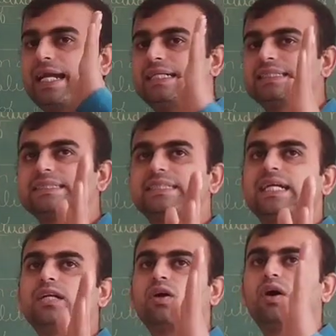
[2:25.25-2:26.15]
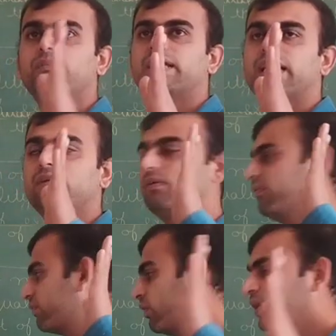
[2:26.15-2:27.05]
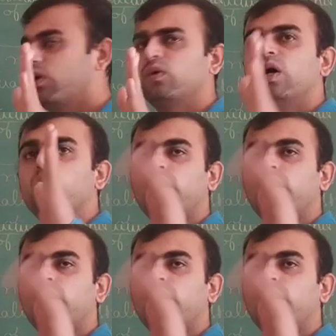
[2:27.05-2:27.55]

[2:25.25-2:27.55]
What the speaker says: antecedent of that pronoun.